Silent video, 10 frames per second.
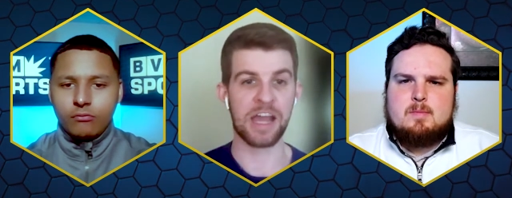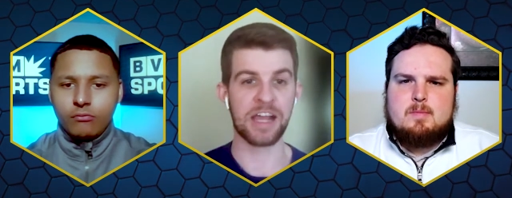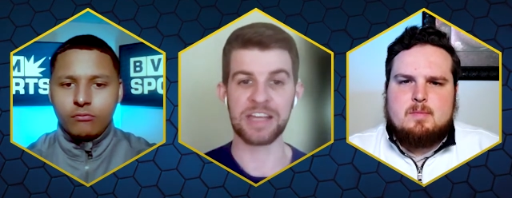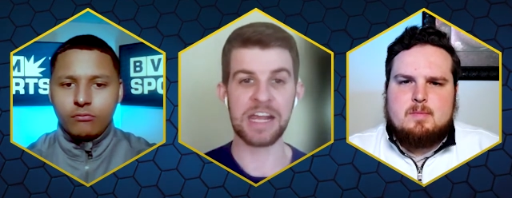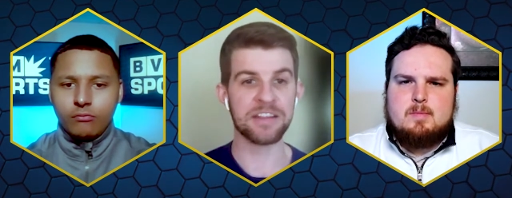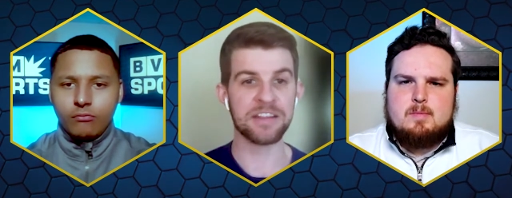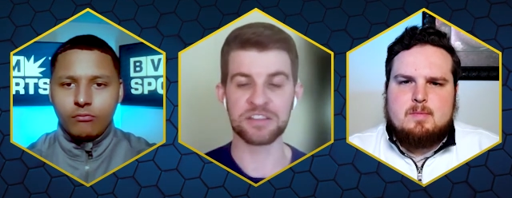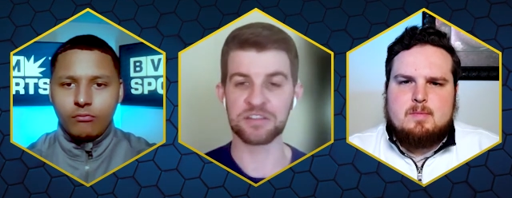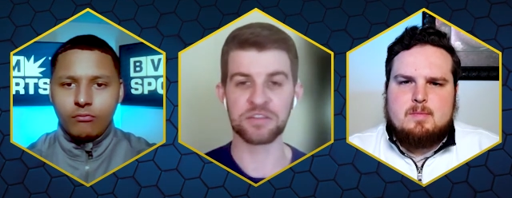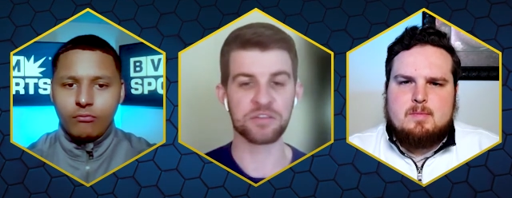Speaker 1: gained
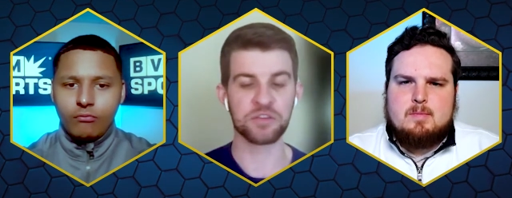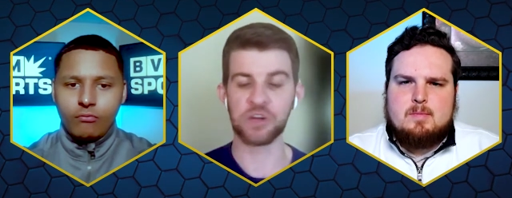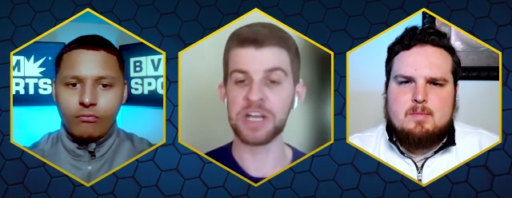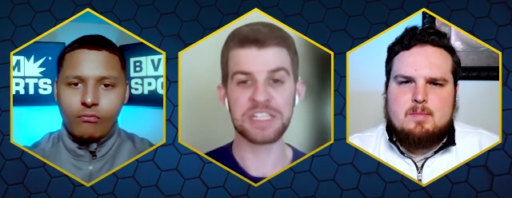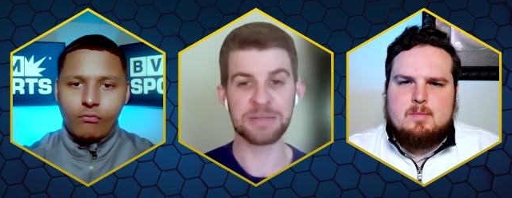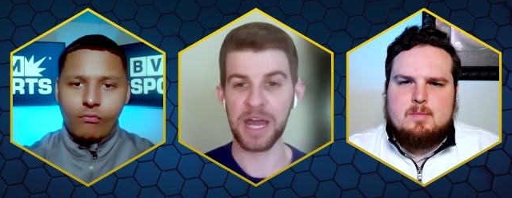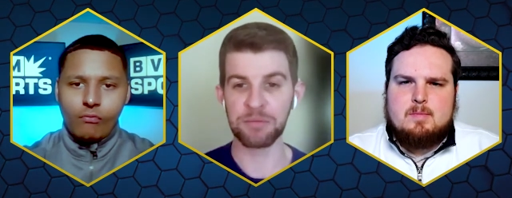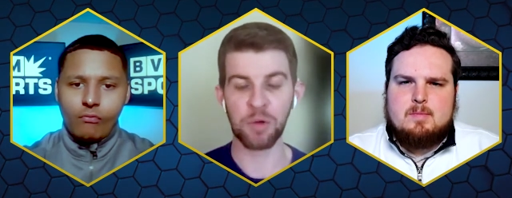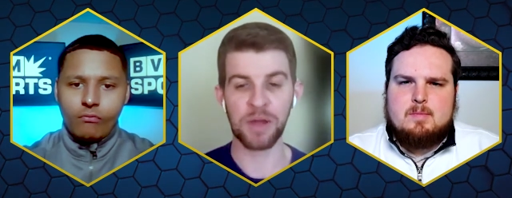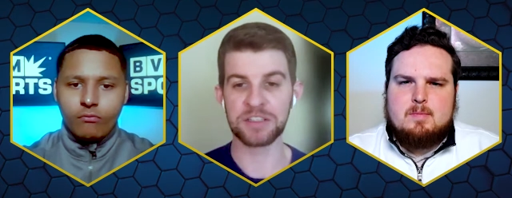this crazy amount of
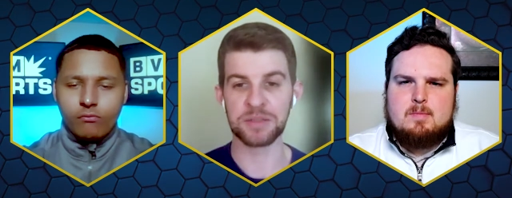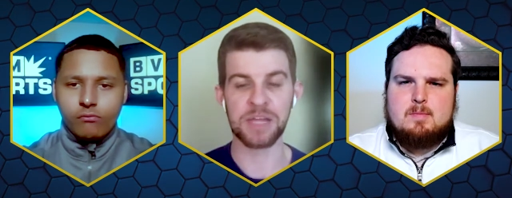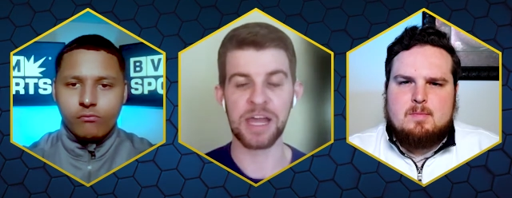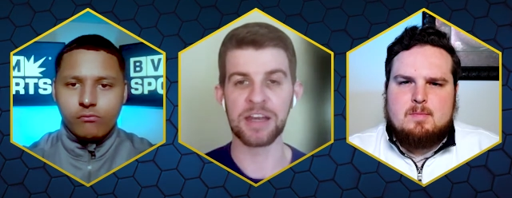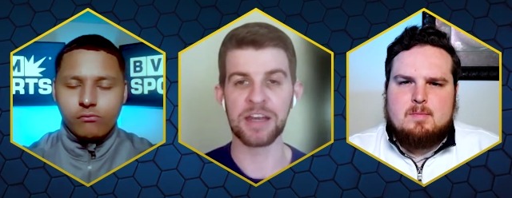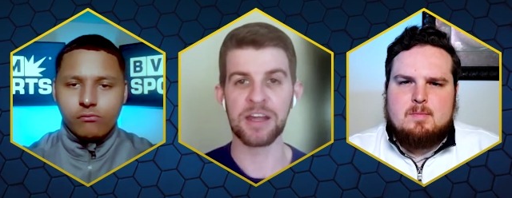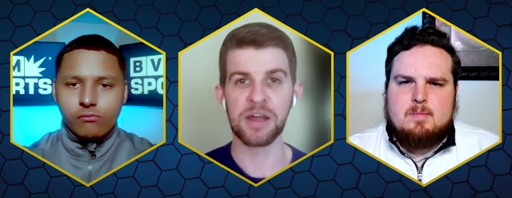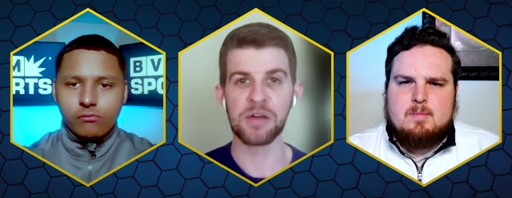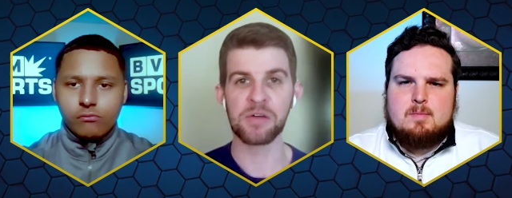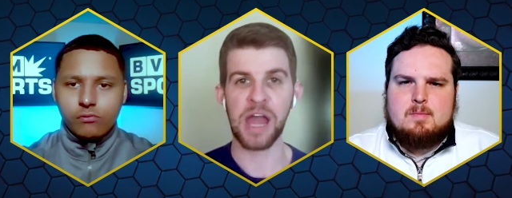momentum that
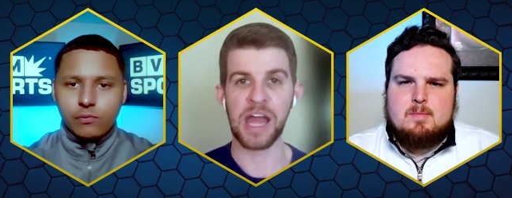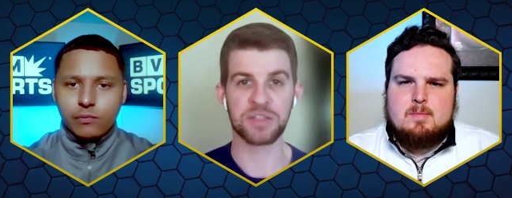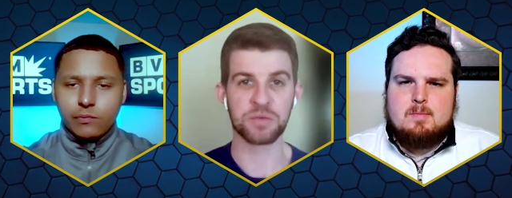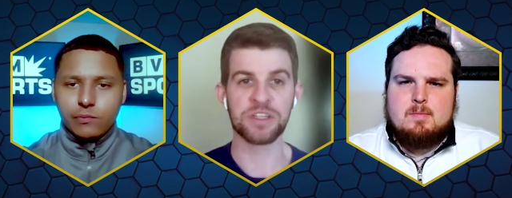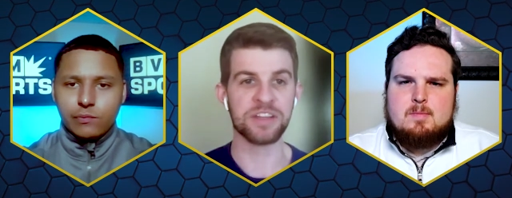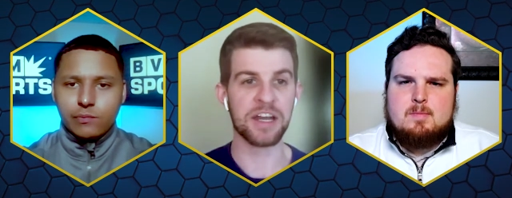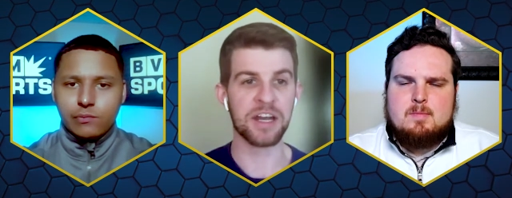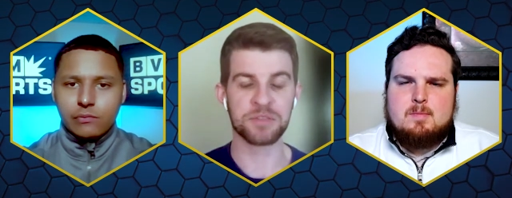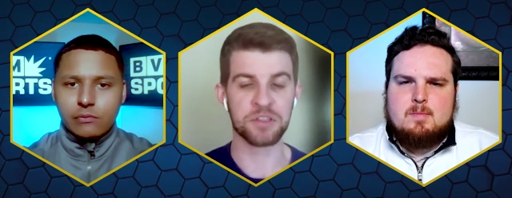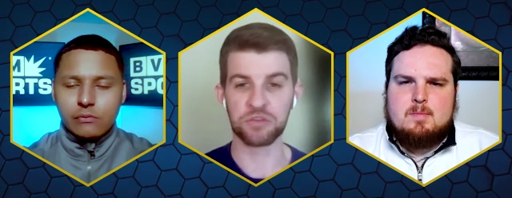as we led
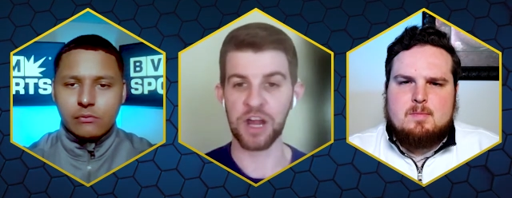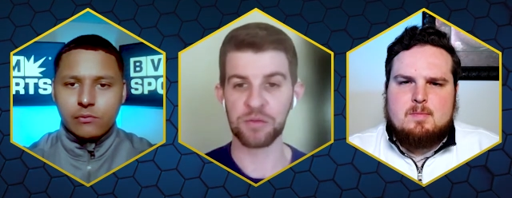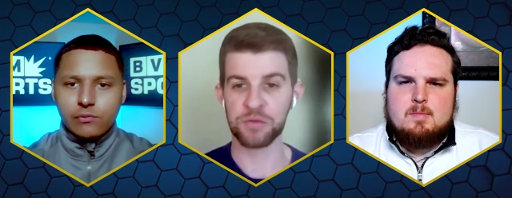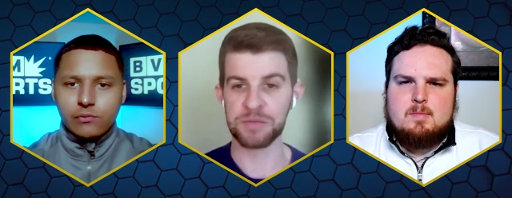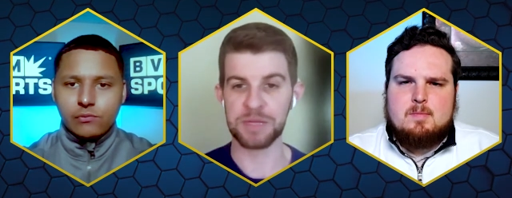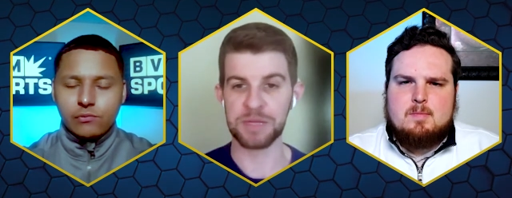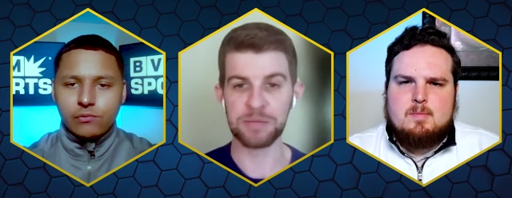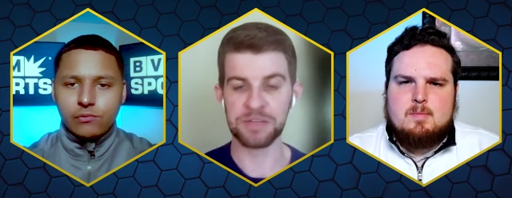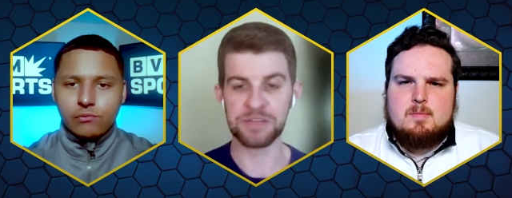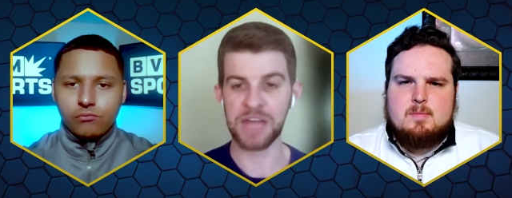up to draft week,
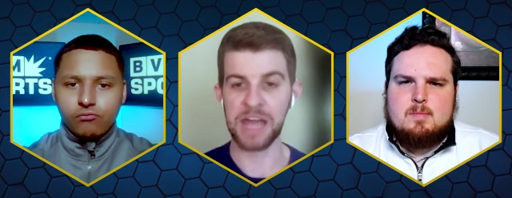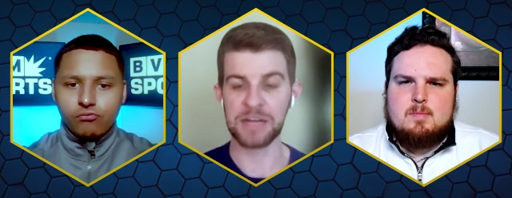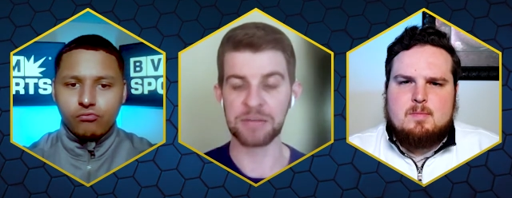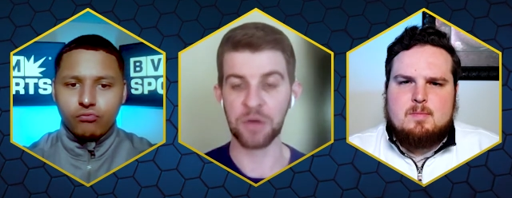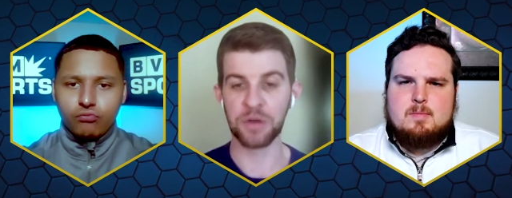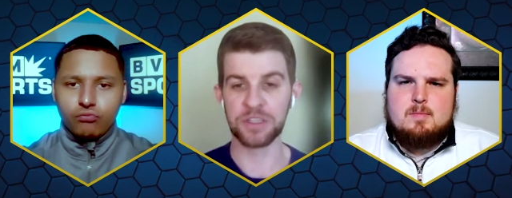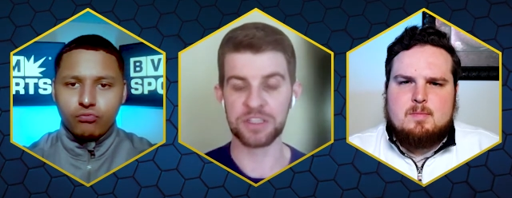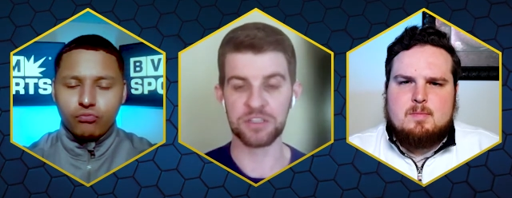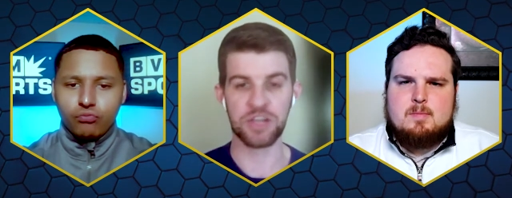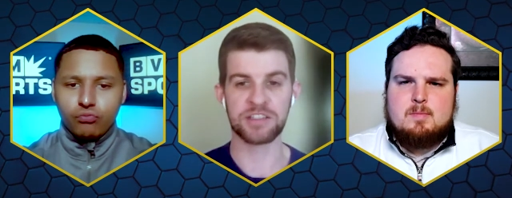people even had him going
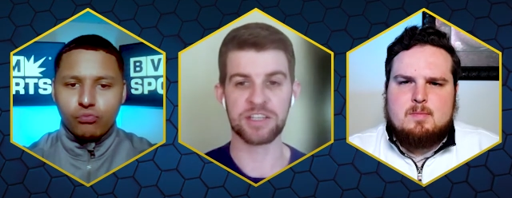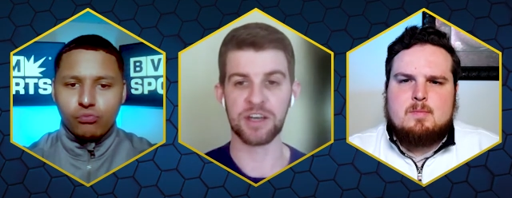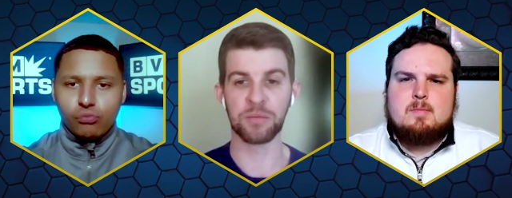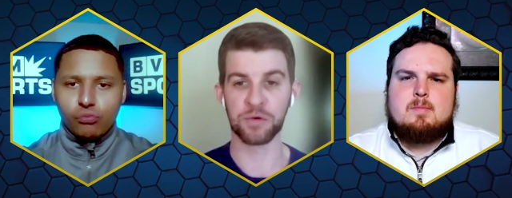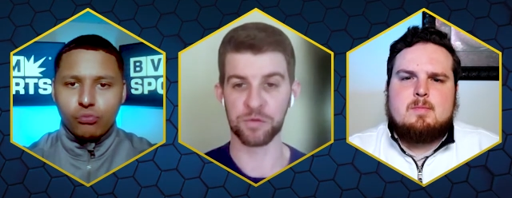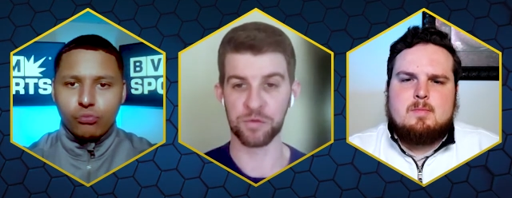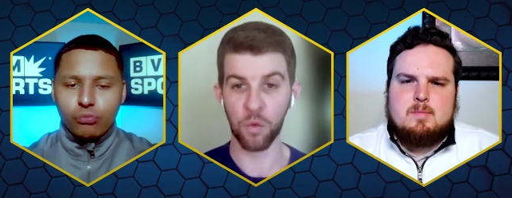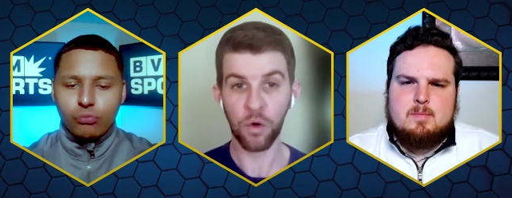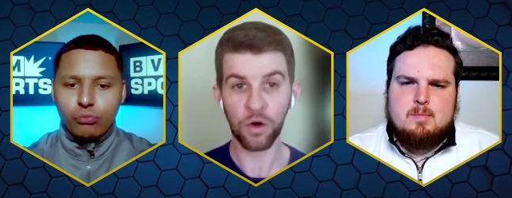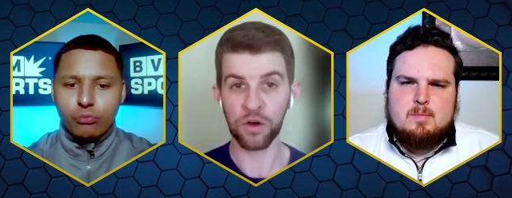to the Jets at number
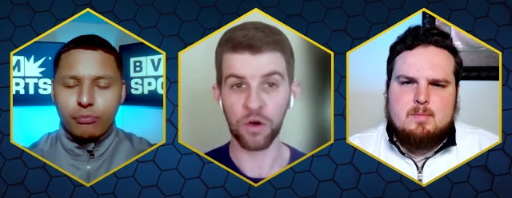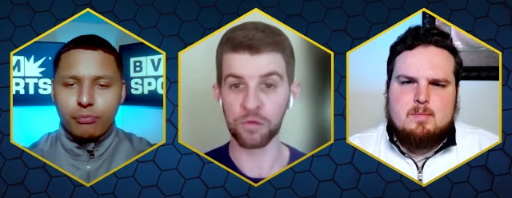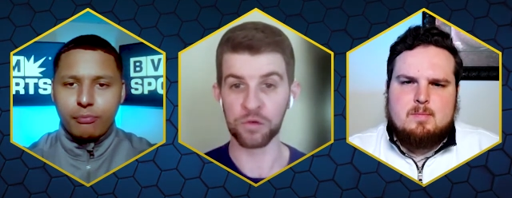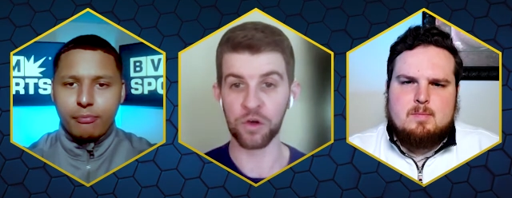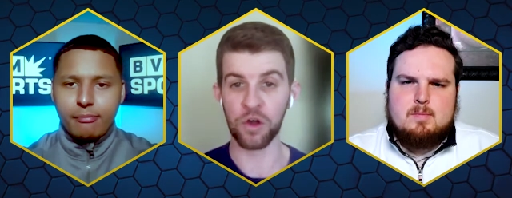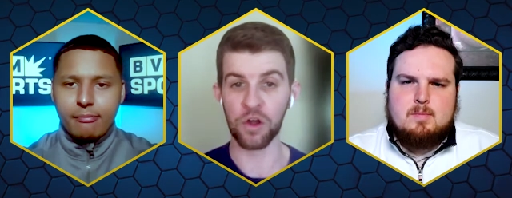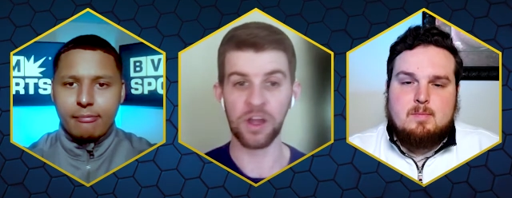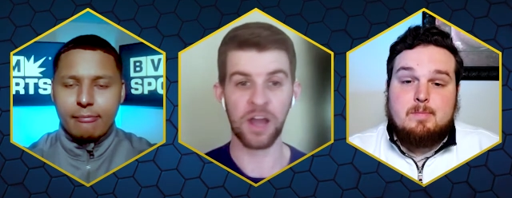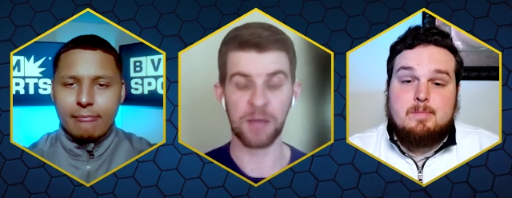four overall.